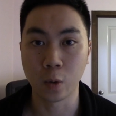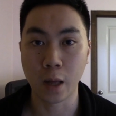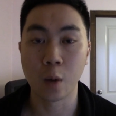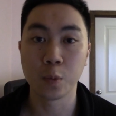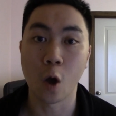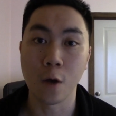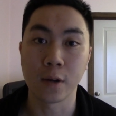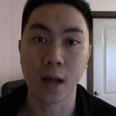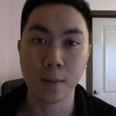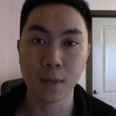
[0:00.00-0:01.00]
help you
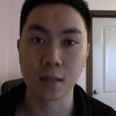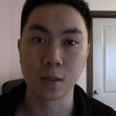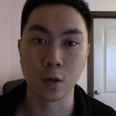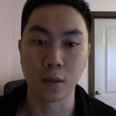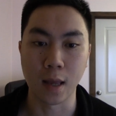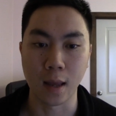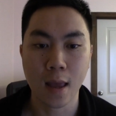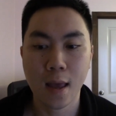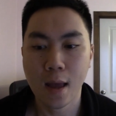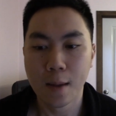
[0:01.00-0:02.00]
overcome that sort of thing.
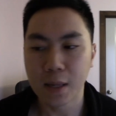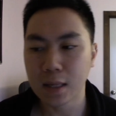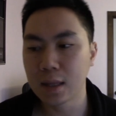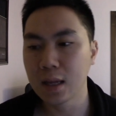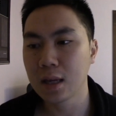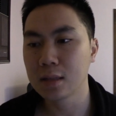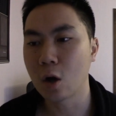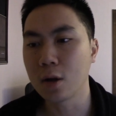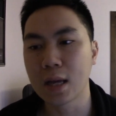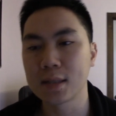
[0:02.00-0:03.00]
But the thing is,
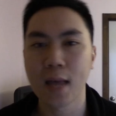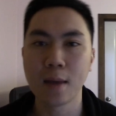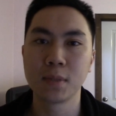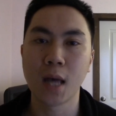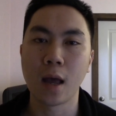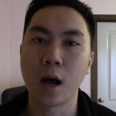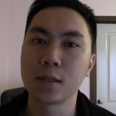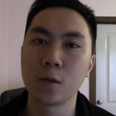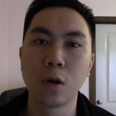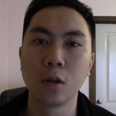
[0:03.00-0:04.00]
on that same day, I
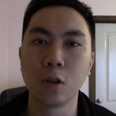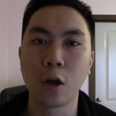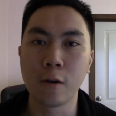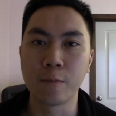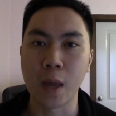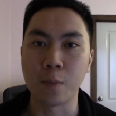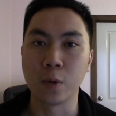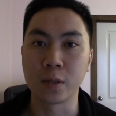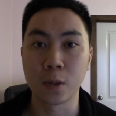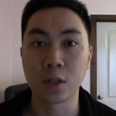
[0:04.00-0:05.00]
saw a lot of
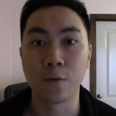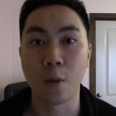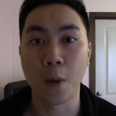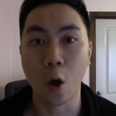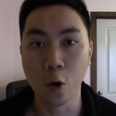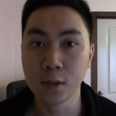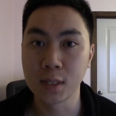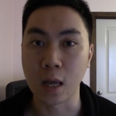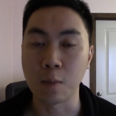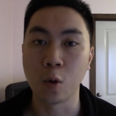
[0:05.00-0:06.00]
people, especially from my own
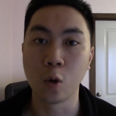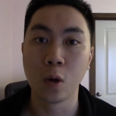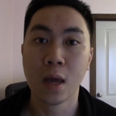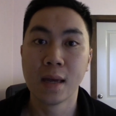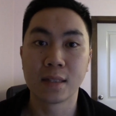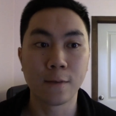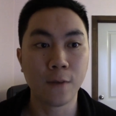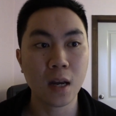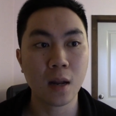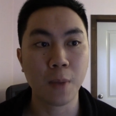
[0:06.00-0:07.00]
team, who
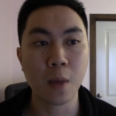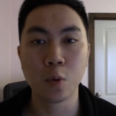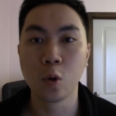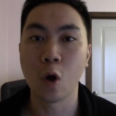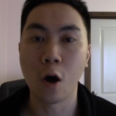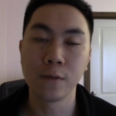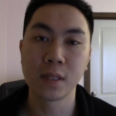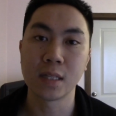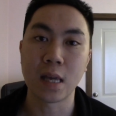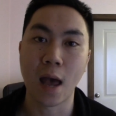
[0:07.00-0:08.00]
defeated people who
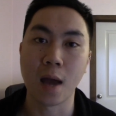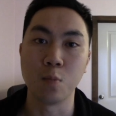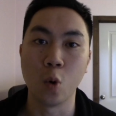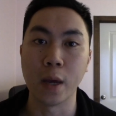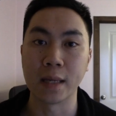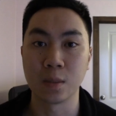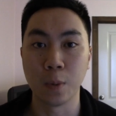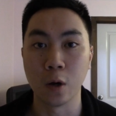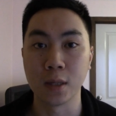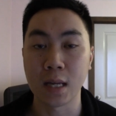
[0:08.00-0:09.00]
obviously had more
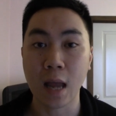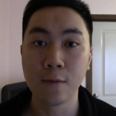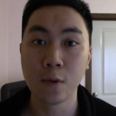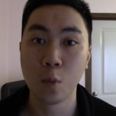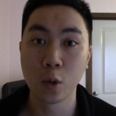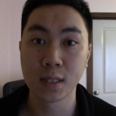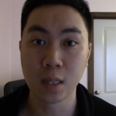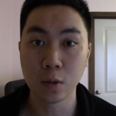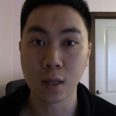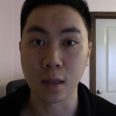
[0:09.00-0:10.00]
experience and even more
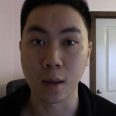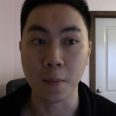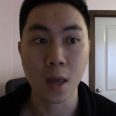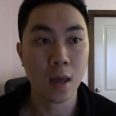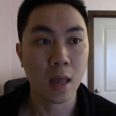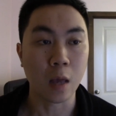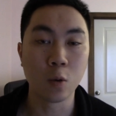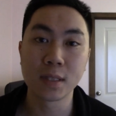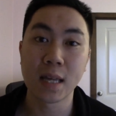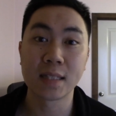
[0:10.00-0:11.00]
skill than them. It
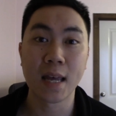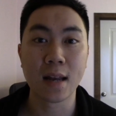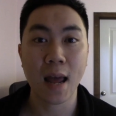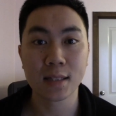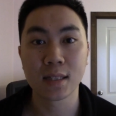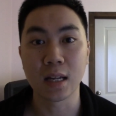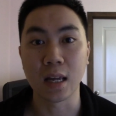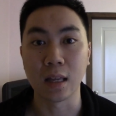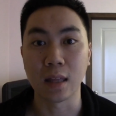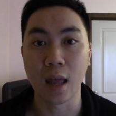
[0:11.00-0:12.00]
was their
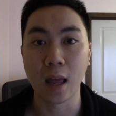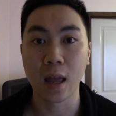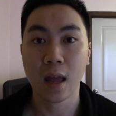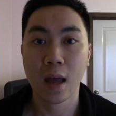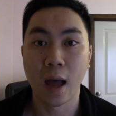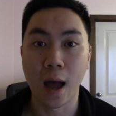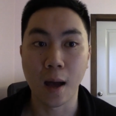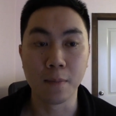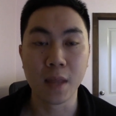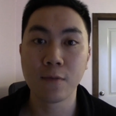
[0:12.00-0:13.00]
tenacity, their
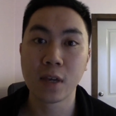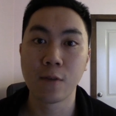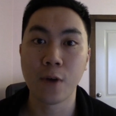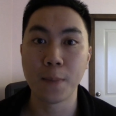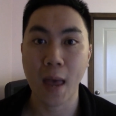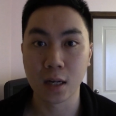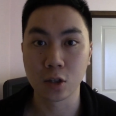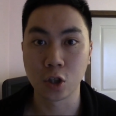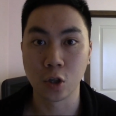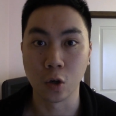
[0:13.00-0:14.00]
never give up
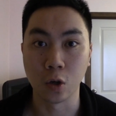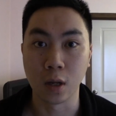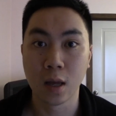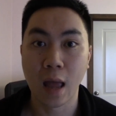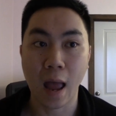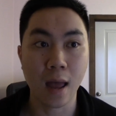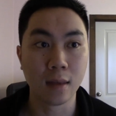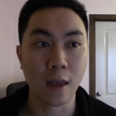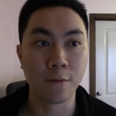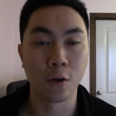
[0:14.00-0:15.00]
attitude,
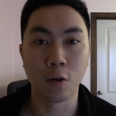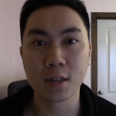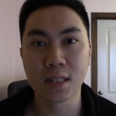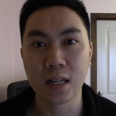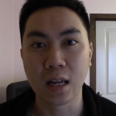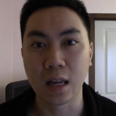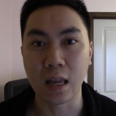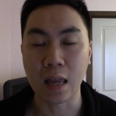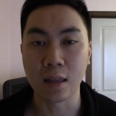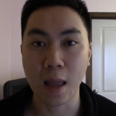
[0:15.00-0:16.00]
and their ferocity
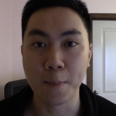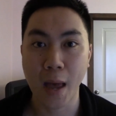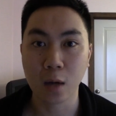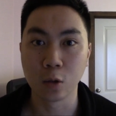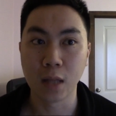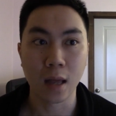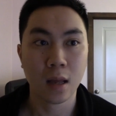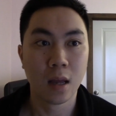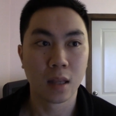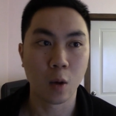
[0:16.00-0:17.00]
in their battle that
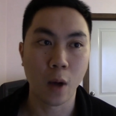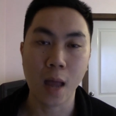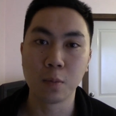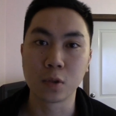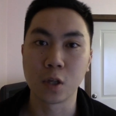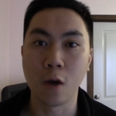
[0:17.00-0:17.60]
they were able to